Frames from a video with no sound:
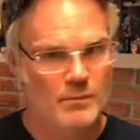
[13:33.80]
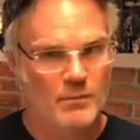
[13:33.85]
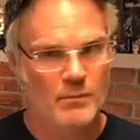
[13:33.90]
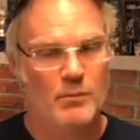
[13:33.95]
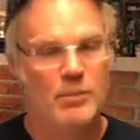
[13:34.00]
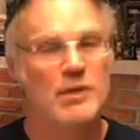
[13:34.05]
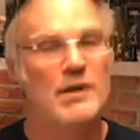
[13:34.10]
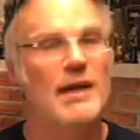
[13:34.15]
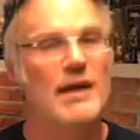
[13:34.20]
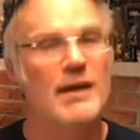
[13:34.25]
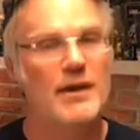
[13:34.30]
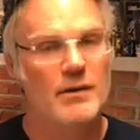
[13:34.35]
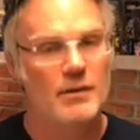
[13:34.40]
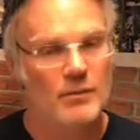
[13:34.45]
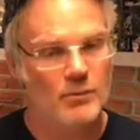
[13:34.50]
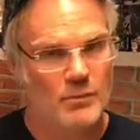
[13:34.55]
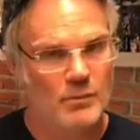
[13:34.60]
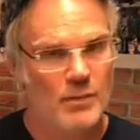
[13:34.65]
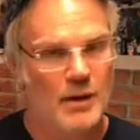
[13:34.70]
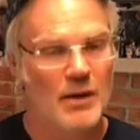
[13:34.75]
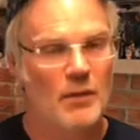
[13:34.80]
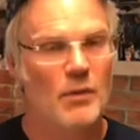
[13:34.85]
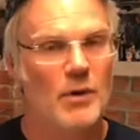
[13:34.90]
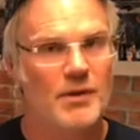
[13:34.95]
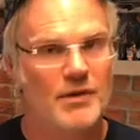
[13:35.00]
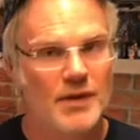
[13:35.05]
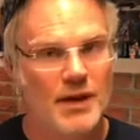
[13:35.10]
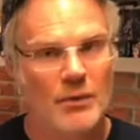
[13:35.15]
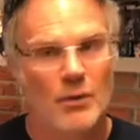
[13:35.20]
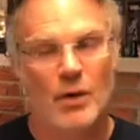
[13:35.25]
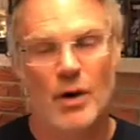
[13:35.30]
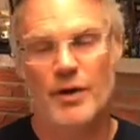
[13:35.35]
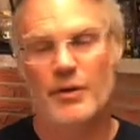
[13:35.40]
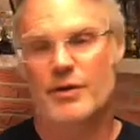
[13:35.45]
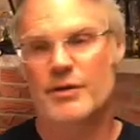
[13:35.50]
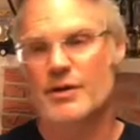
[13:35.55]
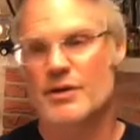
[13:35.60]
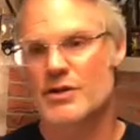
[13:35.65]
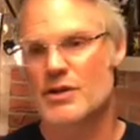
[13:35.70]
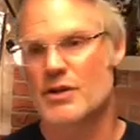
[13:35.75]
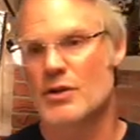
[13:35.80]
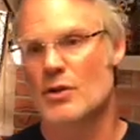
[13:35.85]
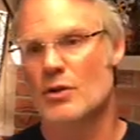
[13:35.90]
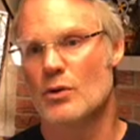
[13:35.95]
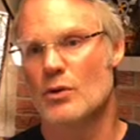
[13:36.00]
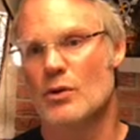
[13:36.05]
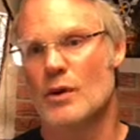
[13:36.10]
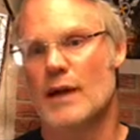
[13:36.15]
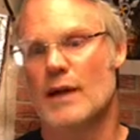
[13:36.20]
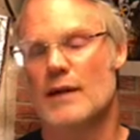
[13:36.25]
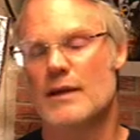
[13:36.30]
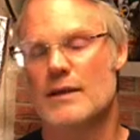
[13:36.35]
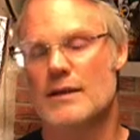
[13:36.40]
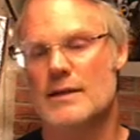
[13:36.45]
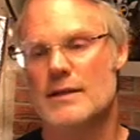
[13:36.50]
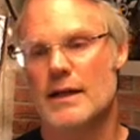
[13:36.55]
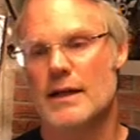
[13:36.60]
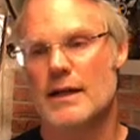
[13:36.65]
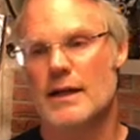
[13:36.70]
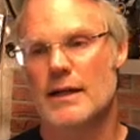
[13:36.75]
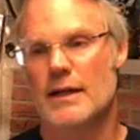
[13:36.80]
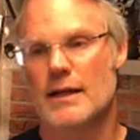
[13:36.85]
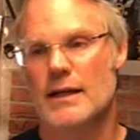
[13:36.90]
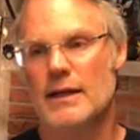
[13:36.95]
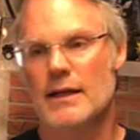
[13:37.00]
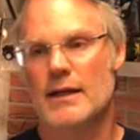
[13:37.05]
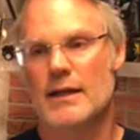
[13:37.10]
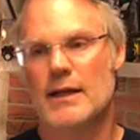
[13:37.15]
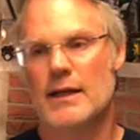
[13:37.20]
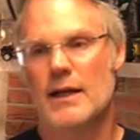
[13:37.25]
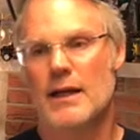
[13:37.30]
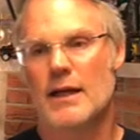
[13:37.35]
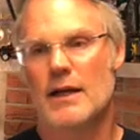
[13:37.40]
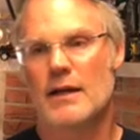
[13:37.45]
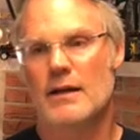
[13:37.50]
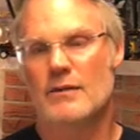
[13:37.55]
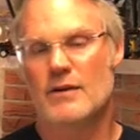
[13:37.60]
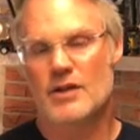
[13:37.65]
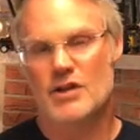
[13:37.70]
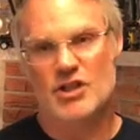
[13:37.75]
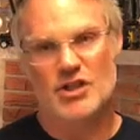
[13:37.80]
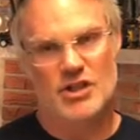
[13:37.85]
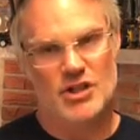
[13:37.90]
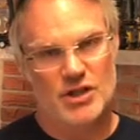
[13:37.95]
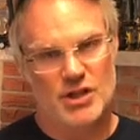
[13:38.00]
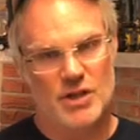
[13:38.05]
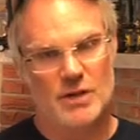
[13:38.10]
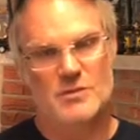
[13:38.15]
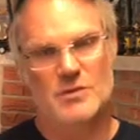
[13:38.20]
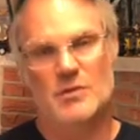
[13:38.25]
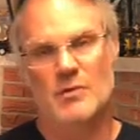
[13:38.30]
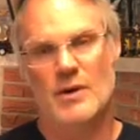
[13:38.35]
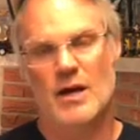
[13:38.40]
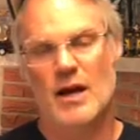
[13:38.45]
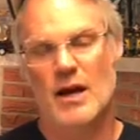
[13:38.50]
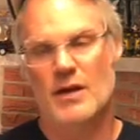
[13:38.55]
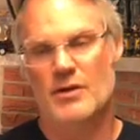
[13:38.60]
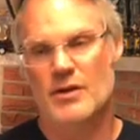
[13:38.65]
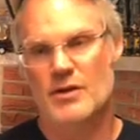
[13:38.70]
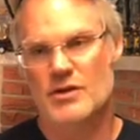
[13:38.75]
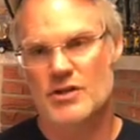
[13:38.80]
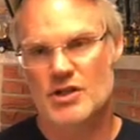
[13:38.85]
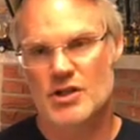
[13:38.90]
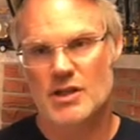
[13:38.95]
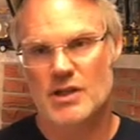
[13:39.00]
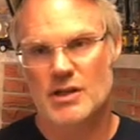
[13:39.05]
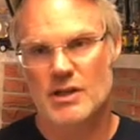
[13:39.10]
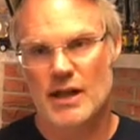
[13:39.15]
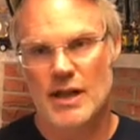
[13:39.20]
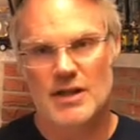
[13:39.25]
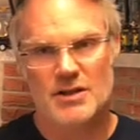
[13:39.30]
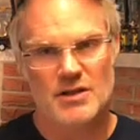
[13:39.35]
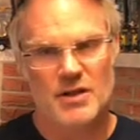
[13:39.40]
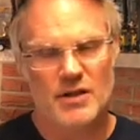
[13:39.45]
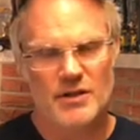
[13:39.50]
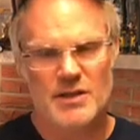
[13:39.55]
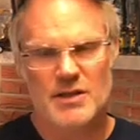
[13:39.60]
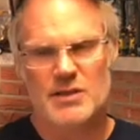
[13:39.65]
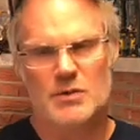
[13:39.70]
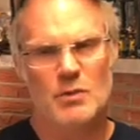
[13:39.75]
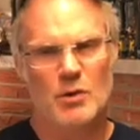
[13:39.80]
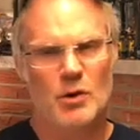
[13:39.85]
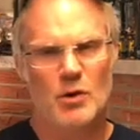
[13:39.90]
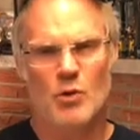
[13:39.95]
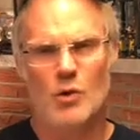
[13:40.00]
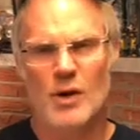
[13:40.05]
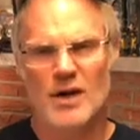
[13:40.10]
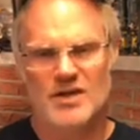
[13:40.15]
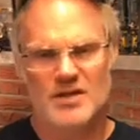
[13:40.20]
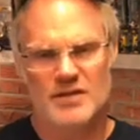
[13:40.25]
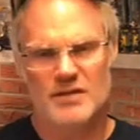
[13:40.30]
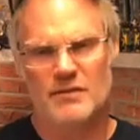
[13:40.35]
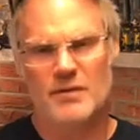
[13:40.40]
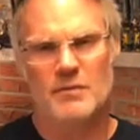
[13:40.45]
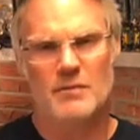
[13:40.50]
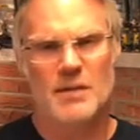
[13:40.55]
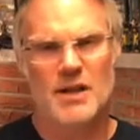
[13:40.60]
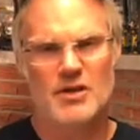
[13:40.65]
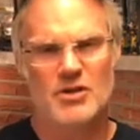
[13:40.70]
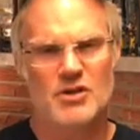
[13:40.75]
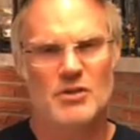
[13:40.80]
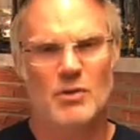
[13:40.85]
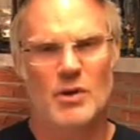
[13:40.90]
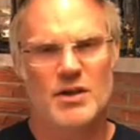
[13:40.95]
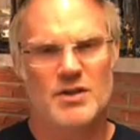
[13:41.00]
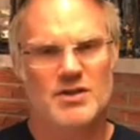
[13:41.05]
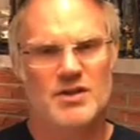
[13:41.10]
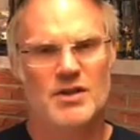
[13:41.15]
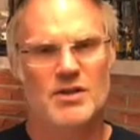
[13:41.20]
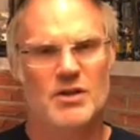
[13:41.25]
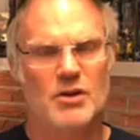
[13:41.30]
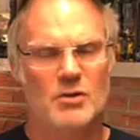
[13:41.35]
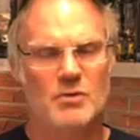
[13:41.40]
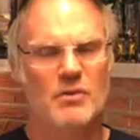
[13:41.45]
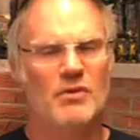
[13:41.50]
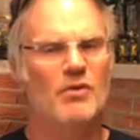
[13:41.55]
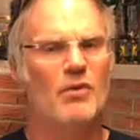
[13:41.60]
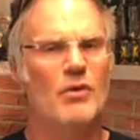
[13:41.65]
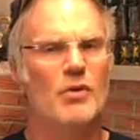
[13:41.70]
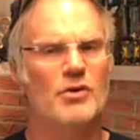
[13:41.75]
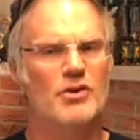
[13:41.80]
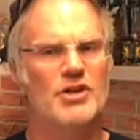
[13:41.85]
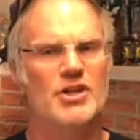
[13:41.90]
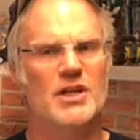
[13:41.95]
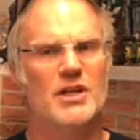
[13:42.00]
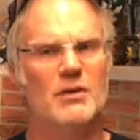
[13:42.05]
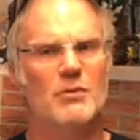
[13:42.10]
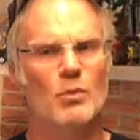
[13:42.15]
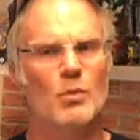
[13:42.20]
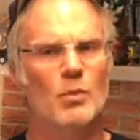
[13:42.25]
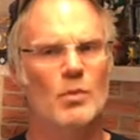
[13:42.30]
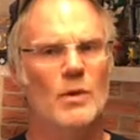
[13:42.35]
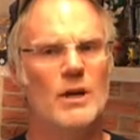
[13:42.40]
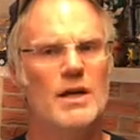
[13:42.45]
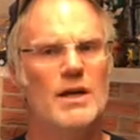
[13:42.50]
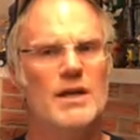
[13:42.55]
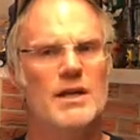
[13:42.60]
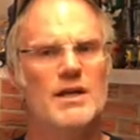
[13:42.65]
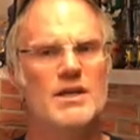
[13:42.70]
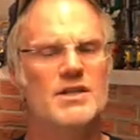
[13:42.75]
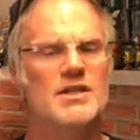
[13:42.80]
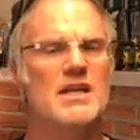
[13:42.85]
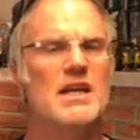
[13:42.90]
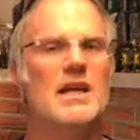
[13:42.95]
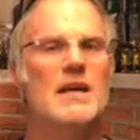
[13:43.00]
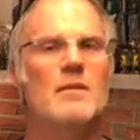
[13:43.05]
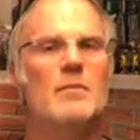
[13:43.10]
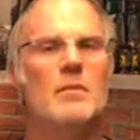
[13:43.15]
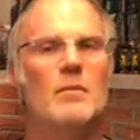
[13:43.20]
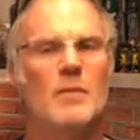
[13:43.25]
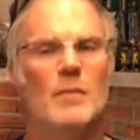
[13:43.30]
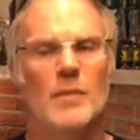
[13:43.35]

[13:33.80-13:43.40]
play by what they want her to do and uh, and eventually she comes around and she has all these requests of him that she wants to do before she can deem